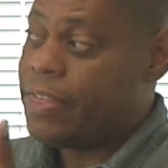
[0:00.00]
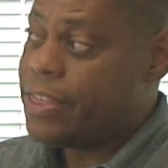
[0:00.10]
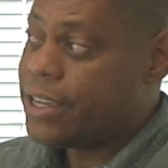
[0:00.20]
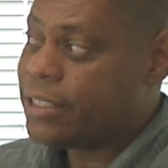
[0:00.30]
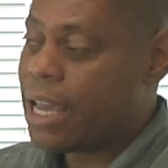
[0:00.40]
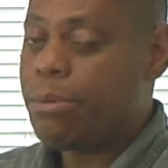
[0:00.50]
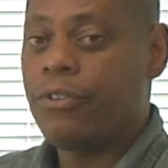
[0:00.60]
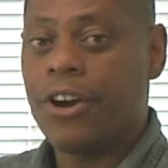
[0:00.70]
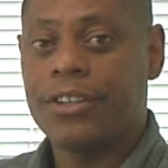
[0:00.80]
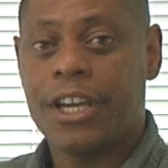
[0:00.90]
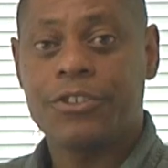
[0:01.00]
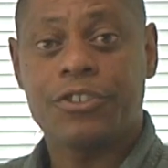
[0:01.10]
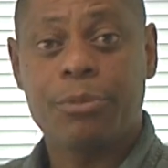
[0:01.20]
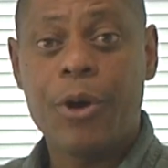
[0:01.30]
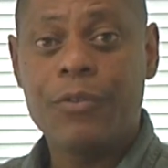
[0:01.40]
This type of architecture is
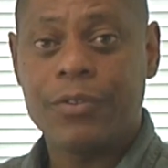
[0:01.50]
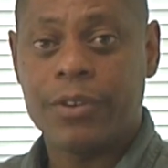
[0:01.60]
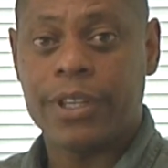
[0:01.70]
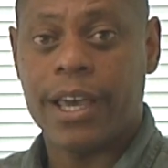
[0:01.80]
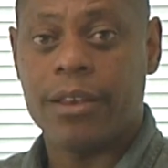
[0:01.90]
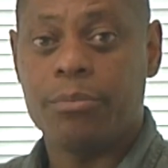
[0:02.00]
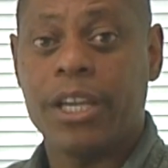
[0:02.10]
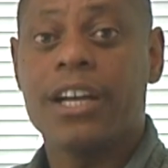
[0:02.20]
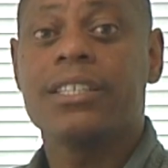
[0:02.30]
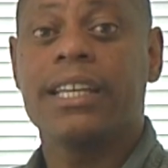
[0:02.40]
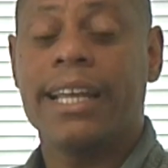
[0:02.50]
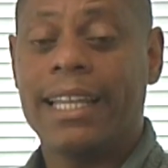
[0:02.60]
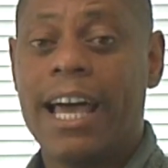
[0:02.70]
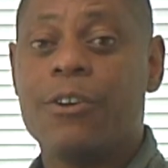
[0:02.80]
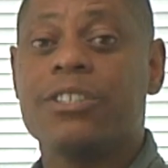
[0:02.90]
perfect for that because it
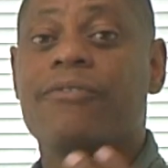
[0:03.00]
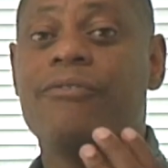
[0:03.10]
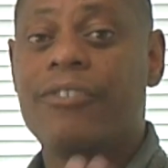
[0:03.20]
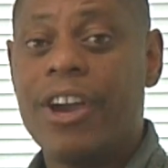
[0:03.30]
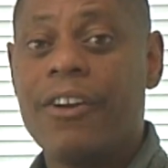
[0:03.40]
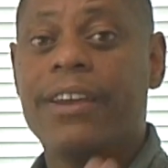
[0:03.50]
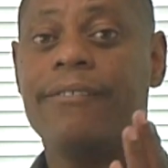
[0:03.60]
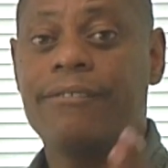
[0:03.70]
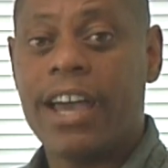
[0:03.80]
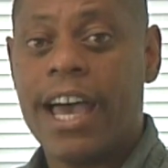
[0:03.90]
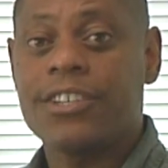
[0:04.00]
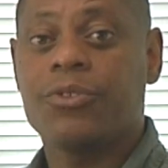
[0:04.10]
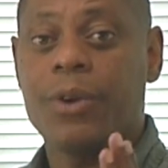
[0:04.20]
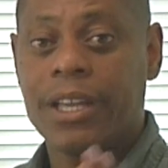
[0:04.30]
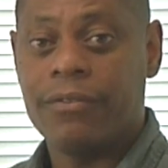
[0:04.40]
allows very fast
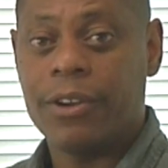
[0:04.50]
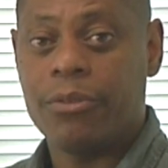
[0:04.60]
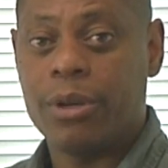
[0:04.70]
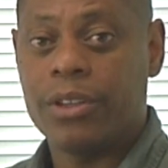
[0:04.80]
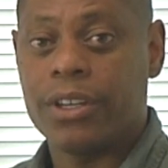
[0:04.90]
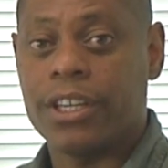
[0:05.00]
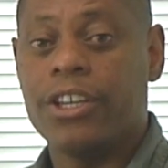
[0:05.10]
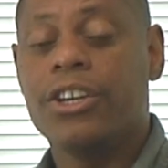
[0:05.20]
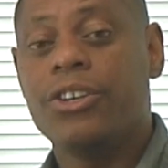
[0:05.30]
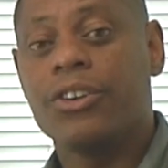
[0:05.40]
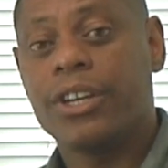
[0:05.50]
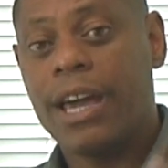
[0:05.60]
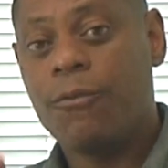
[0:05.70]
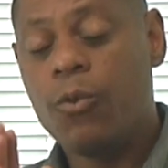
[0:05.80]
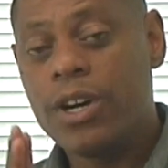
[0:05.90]
reconfigurability. You can
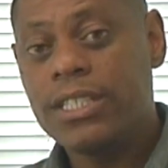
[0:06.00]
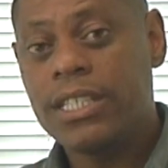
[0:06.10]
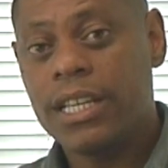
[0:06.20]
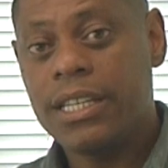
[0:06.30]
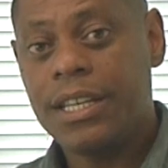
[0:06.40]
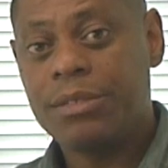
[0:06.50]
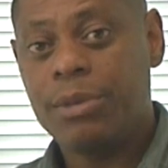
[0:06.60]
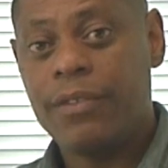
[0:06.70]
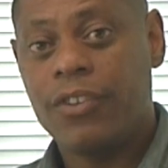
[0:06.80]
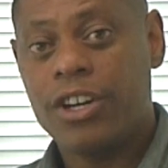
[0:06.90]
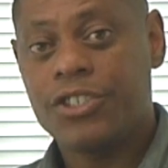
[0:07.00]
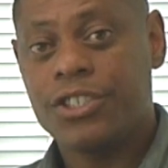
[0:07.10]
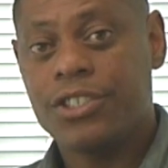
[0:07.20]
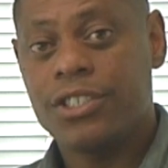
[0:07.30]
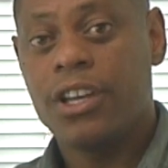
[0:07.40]
have one set of DSP
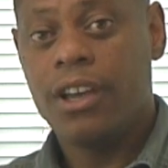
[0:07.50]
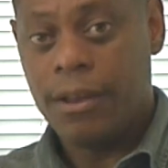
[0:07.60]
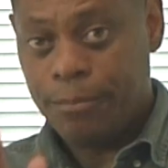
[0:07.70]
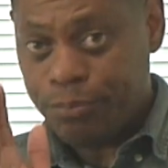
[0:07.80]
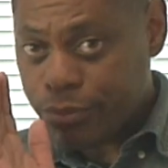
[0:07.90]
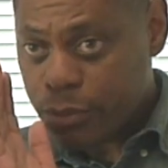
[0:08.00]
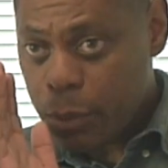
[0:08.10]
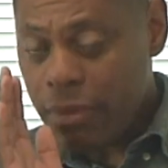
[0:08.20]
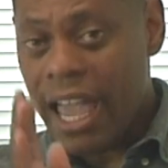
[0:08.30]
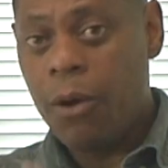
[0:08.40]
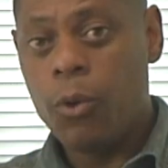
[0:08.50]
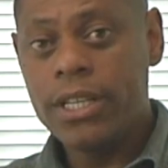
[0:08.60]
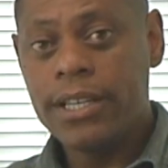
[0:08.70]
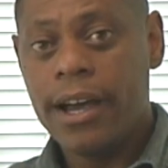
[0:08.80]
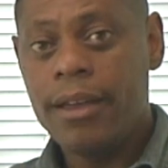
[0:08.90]
functions
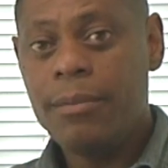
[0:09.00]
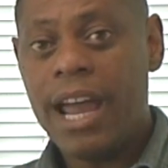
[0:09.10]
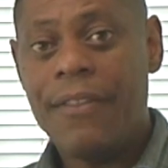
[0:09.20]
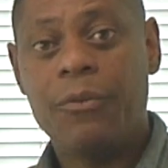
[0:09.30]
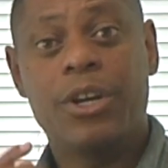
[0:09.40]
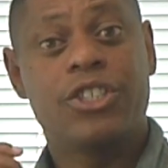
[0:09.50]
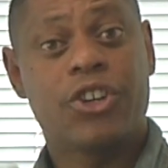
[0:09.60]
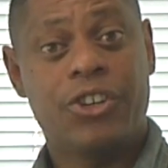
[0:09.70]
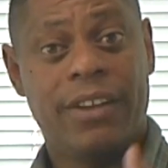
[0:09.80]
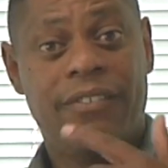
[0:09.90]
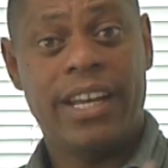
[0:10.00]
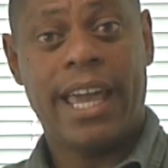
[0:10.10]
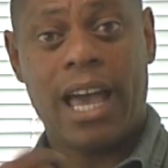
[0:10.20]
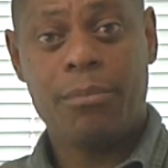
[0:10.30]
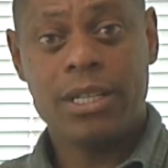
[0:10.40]
one time, and then when a certain event
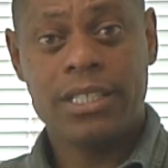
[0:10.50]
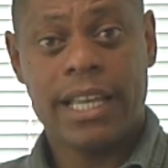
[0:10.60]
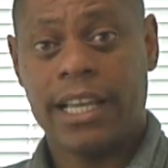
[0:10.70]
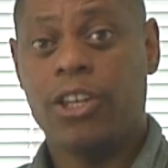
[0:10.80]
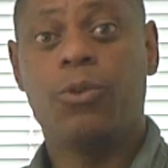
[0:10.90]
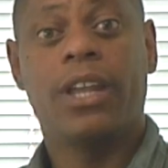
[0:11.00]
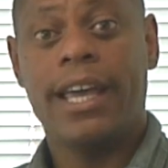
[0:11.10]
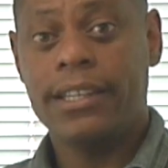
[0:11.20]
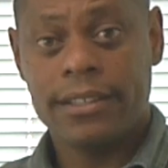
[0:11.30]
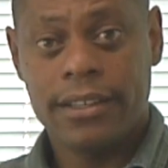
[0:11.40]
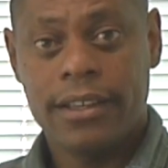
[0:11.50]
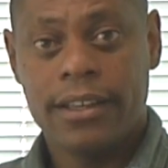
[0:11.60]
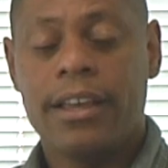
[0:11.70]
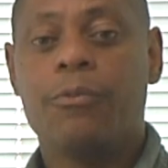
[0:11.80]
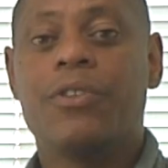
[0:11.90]
happens, like low light,
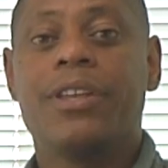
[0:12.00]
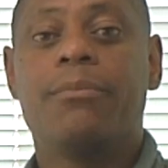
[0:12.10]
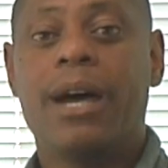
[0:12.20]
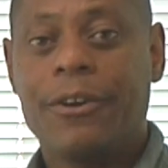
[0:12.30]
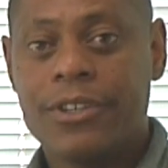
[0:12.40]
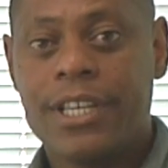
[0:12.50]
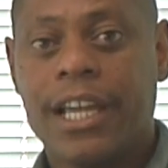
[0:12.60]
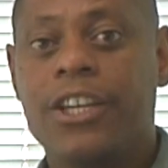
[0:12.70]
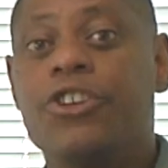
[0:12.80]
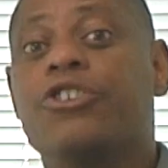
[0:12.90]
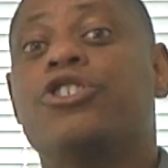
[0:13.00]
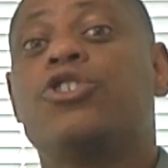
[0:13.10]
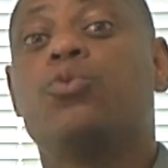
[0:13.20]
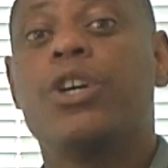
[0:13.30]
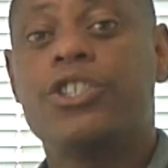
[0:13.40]
within a microsecond, you can
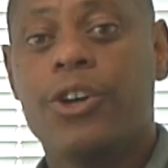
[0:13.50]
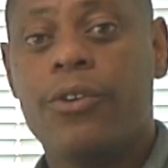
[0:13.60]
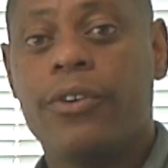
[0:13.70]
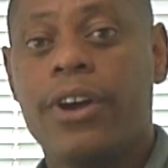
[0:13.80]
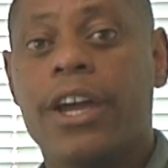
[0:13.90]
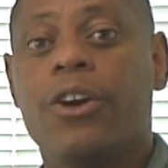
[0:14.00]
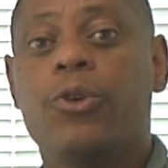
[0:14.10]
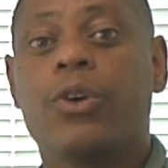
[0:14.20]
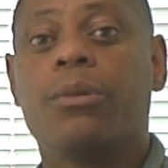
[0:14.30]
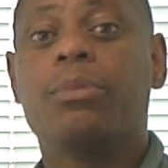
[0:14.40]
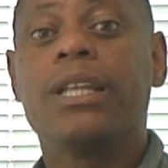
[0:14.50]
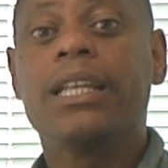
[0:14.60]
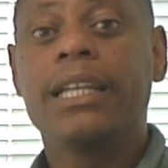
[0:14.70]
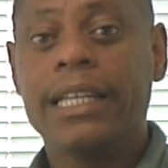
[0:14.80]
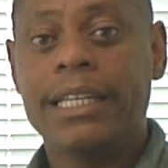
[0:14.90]
switch over and go to a
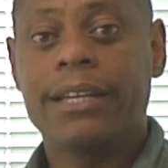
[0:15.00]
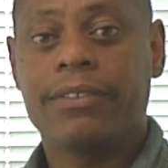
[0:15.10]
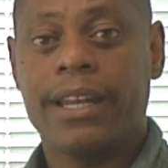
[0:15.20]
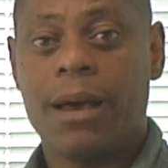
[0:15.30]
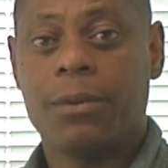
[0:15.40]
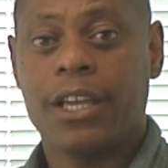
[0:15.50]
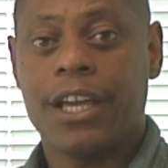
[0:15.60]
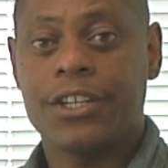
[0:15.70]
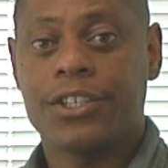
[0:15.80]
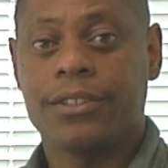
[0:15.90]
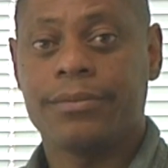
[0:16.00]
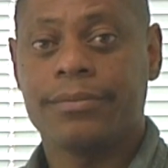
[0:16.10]
completely different application.